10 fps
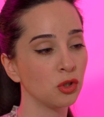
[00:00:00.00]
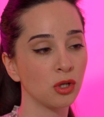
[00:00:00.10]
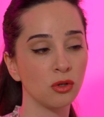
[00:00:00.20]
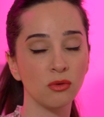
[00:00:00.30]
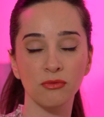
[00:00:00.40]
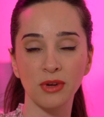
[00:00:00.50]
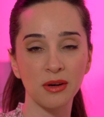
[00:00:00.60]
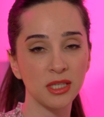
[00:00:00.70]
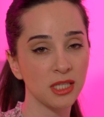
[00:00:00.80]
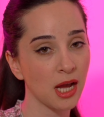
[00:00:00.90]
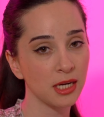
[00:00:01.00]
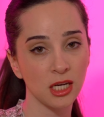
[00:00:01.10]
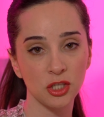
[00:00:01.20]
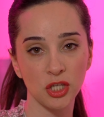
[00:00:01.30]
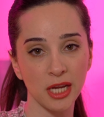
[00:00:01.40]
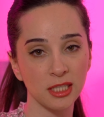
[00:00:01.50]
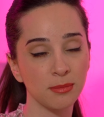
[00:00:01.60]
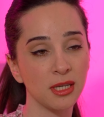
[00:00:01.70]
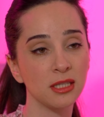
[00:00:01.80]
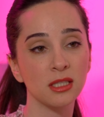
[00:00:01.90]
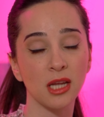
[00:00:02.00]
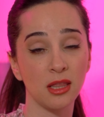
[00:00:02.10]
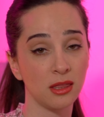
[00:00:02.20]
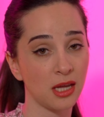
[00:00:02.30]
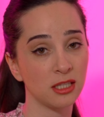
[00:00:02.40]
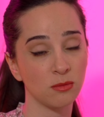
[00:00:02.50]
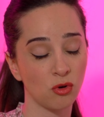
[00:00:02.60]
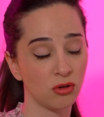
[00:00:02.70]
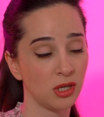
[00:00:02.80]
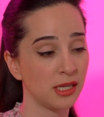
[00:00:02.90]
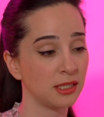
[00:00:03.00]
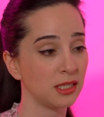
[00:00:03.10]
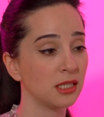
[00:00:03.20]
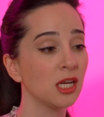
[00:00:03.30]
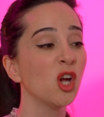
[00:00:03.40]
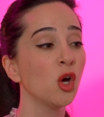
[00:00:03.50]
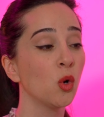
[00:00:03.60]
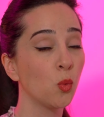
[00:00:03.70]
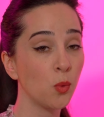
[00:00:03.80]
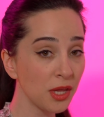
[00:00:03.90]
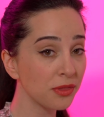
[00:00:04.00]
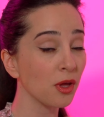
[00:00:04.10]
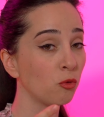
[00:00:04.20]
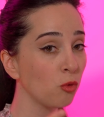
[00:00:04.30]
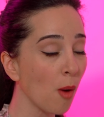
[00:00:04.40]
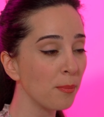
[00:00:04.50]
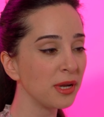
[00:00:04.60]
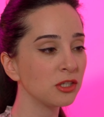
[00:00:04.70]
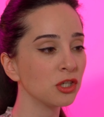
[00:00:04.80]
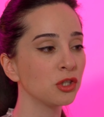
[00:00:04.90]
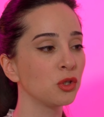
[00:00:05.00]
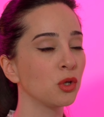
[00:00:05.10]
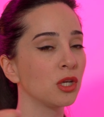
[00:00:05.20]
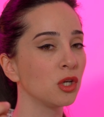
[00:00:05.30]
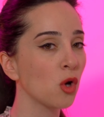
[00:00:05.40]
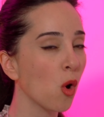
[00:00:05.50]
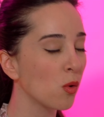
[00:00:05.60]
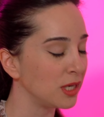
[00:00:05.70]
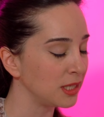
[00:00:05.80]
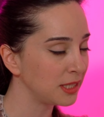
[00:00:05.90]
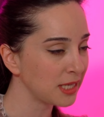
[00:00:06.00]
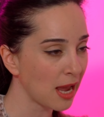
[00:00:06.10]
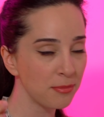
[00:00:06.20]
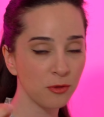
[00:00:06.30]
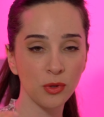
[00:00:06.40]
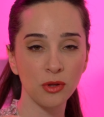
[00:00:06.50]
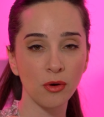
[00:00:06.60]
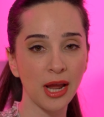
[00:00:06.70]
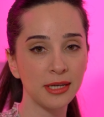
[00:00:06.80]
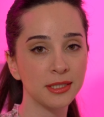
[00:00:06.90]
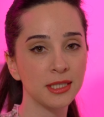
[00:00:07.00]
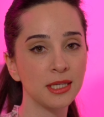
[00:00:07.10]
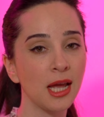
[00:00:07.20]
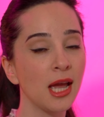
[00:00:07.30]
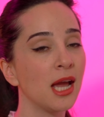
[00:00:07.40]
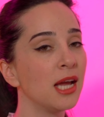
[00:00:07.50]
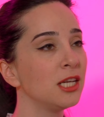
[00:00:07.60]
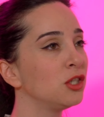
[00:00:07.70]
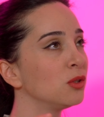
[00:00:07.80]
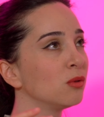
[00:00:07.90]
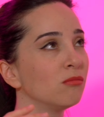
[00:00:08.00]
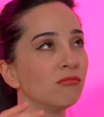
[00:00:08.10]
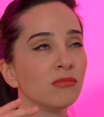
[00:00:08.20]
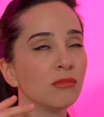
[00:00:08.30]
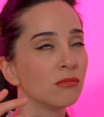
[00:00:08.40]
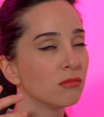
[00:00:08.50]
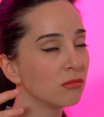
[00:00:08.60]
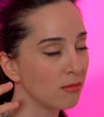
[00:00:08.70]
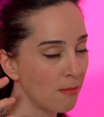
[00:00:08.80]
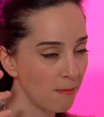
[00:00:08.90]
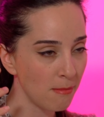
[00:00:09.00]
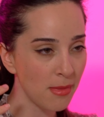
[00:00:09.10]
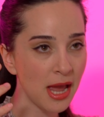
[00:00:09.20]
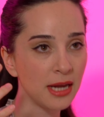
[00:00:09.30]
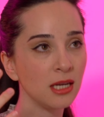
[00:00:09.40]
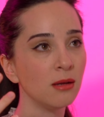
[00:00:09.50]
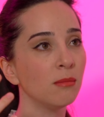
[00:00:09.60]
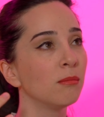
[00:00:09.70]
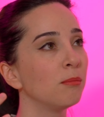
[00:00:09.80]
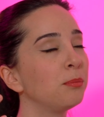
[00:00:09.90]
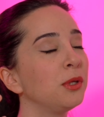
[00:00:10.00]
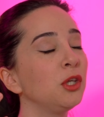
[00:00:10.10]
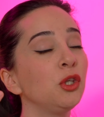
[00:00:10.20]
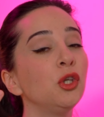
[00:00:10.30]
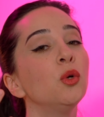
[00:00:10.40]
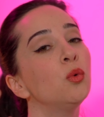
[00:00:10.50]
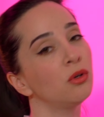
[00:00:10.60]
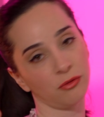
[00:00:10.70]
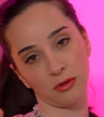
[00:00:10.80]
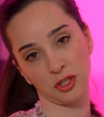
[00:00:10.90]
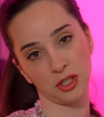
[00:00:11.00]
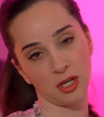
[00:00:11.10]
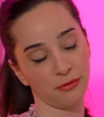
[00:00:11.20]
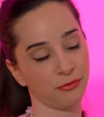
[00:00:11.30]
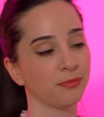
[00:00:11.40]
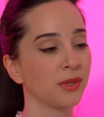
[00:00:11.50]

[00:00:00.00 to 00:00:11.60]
You can do very tiny adjustments and that's more or less it. With raw pictures, you can go in depth with your editing and do many beautiful stuff.